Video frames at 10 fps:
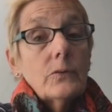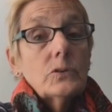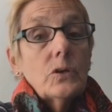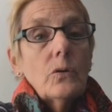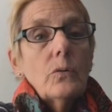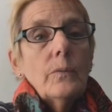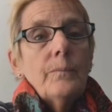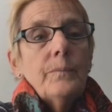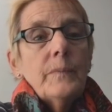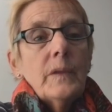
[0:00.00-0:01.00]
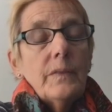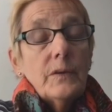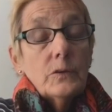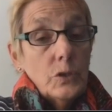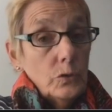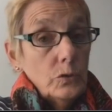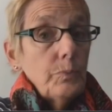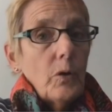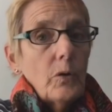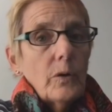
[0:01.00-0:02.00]
So there's those
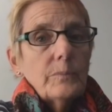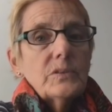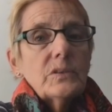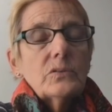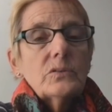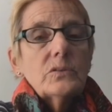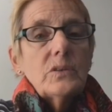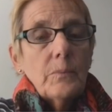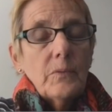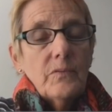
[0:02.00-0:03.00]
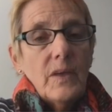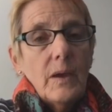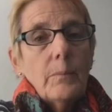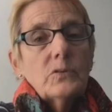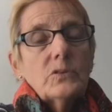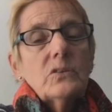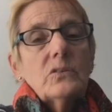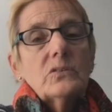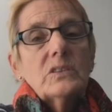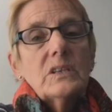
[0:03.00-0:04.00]
programs that are some of them are
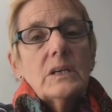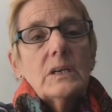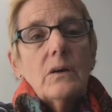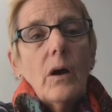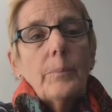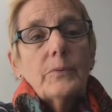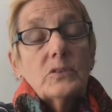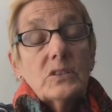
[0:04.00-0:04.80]
still sitting in the hopper.